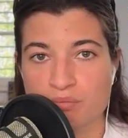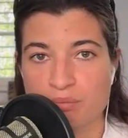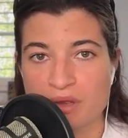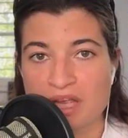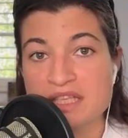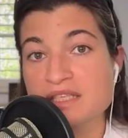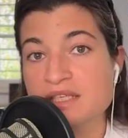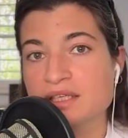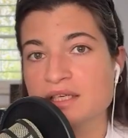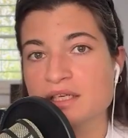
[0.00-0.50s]

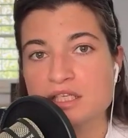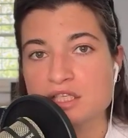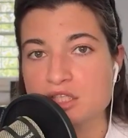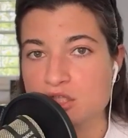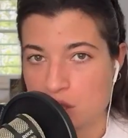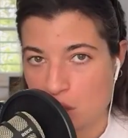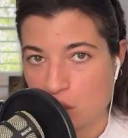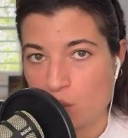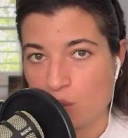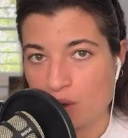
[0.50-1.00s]
basically
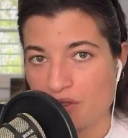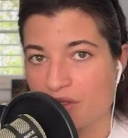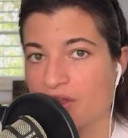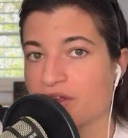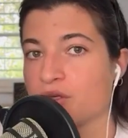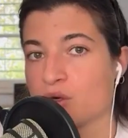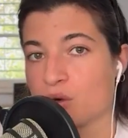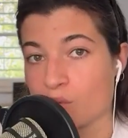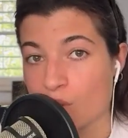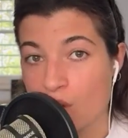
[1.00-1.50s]
slower than
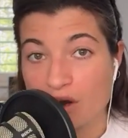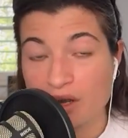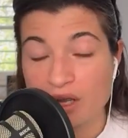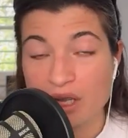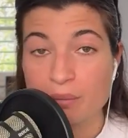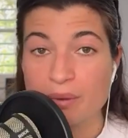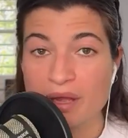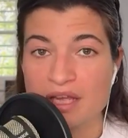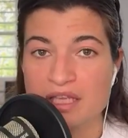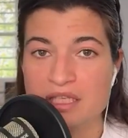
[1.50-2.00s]
your walking
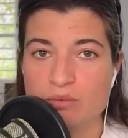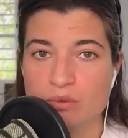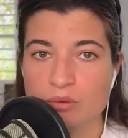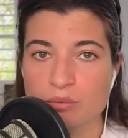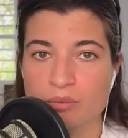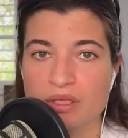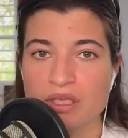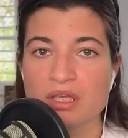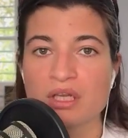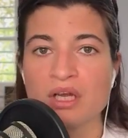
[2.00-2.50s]
pace would
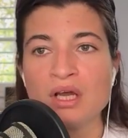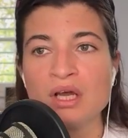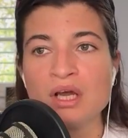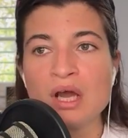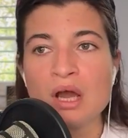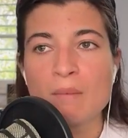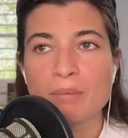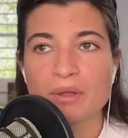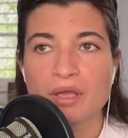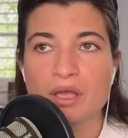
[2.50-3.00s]
be,
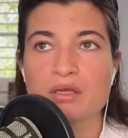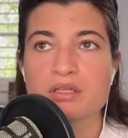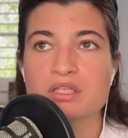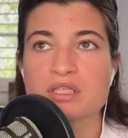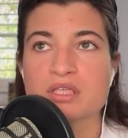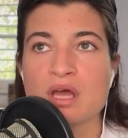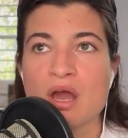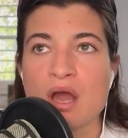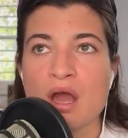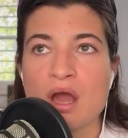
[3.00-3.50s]
because
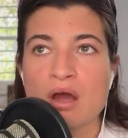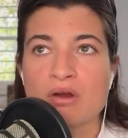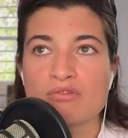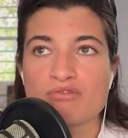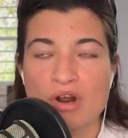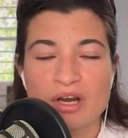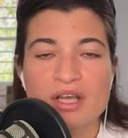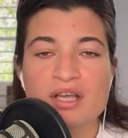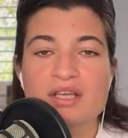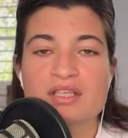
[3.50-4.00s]

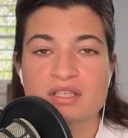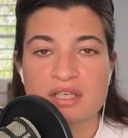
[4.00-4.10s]
running is a